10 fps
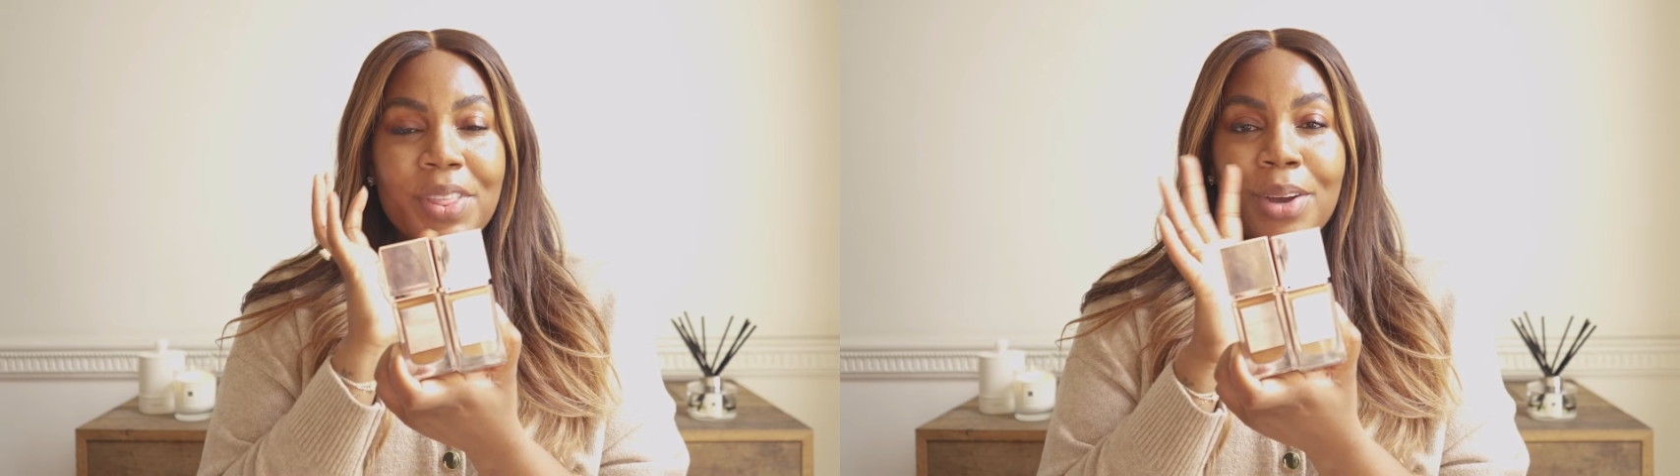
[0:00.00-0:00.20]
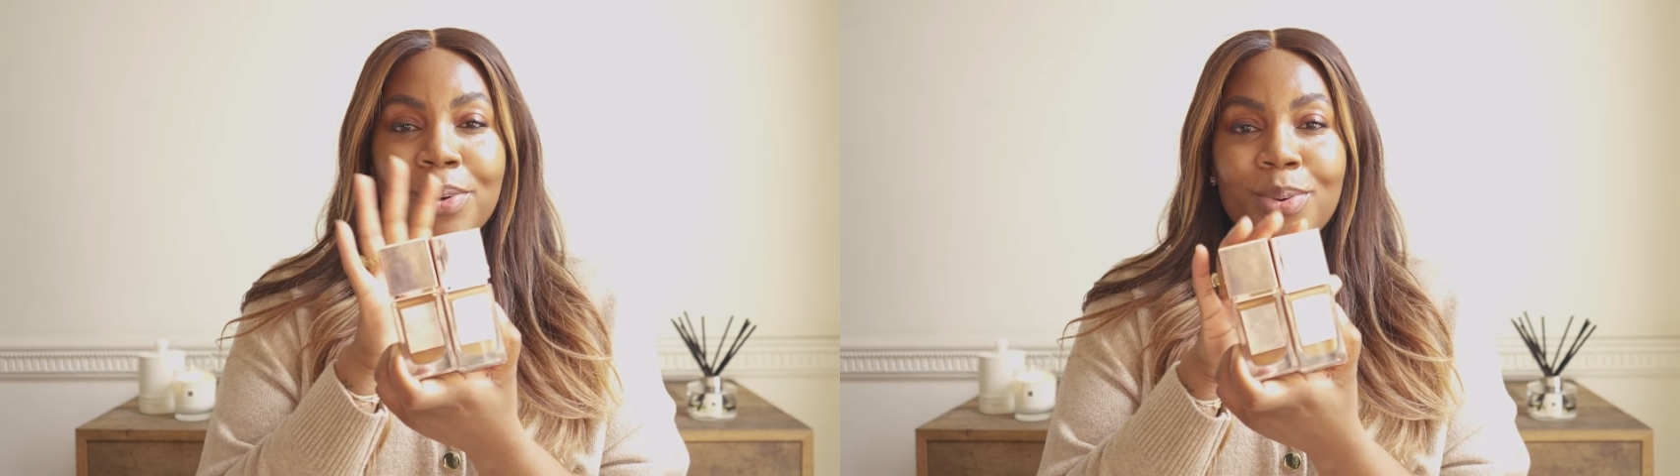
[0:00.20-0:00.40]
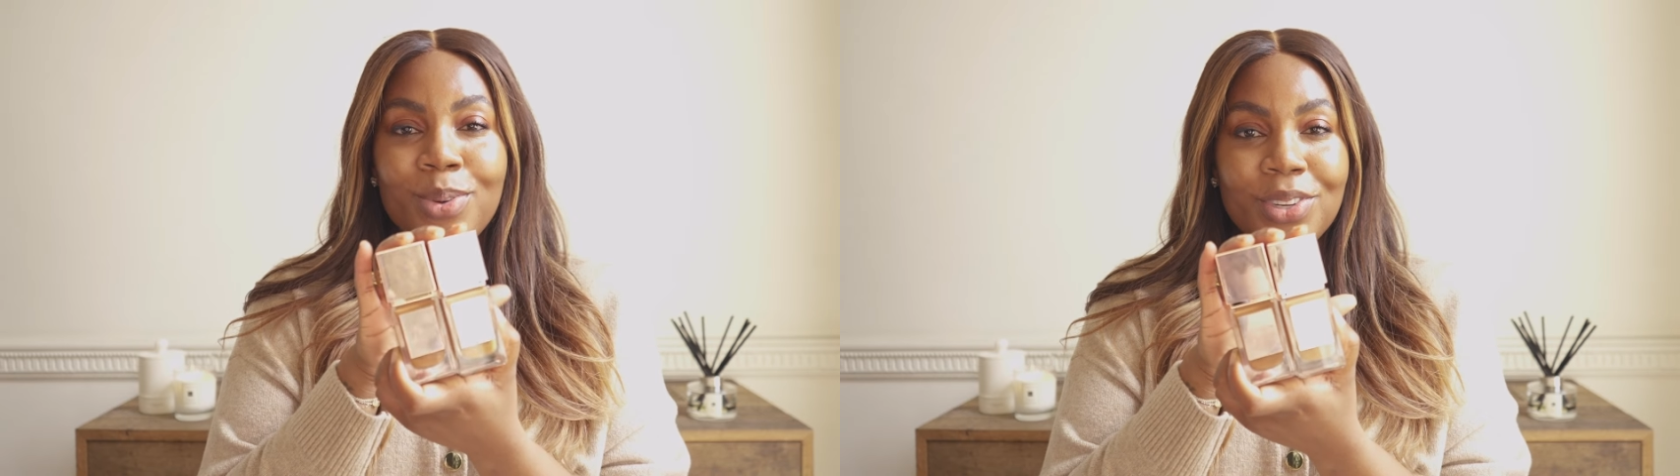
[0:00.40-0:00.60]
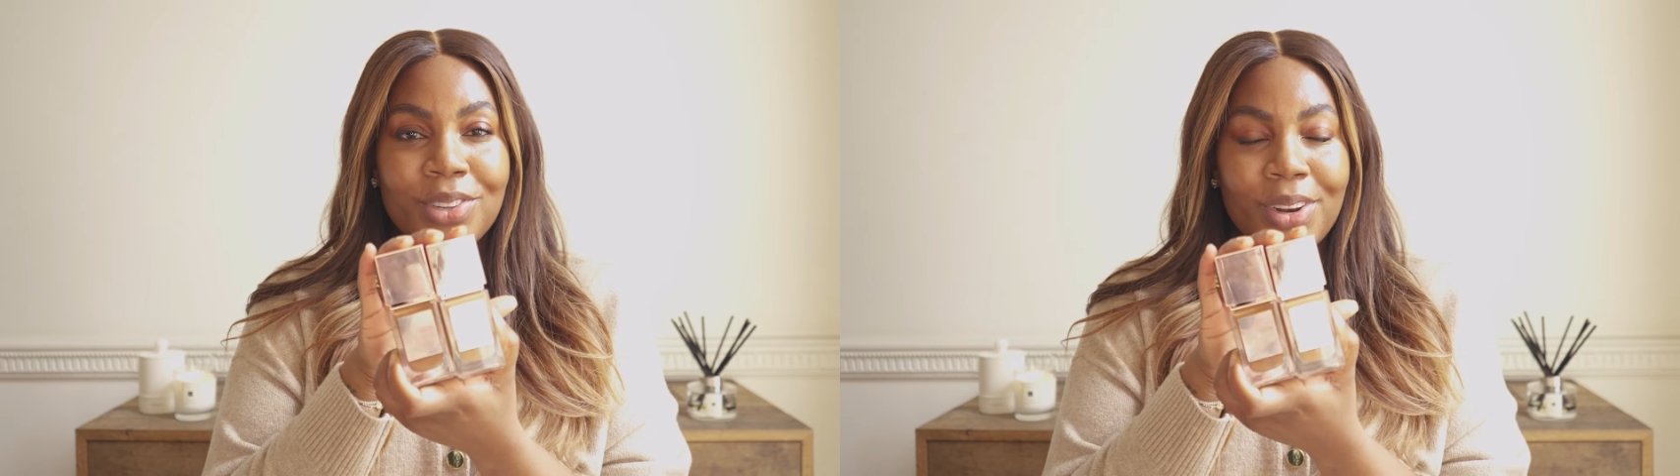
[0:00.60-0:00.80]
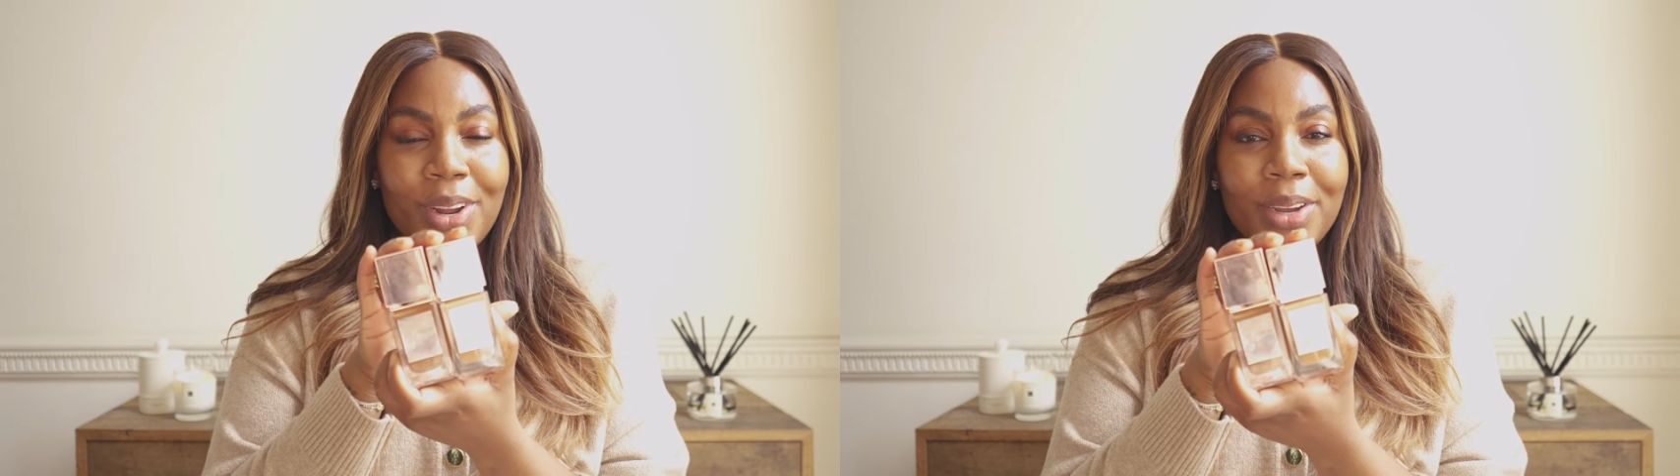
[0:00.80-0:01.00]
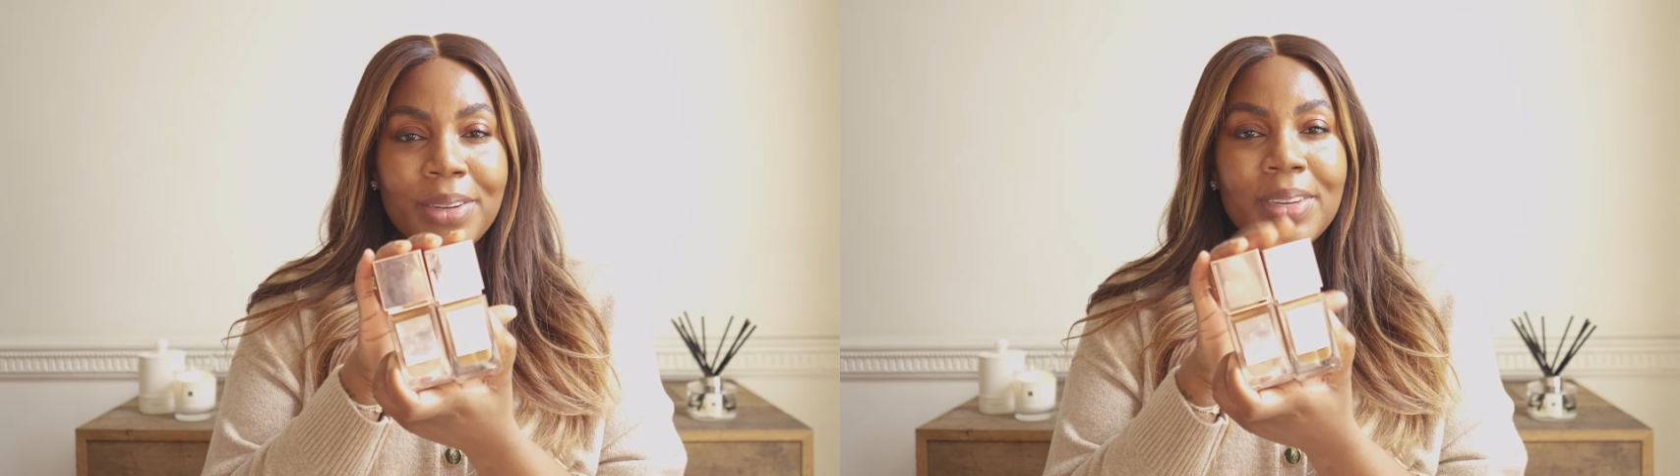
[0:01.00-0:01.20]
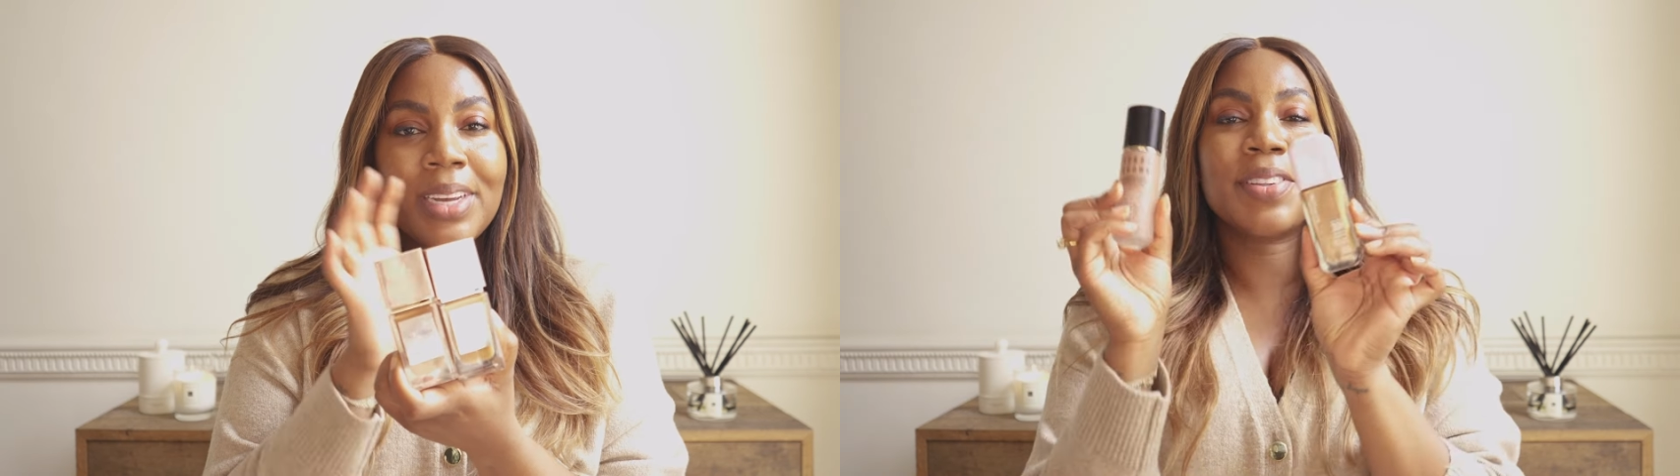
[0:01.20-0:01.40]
you that gorgeous glow.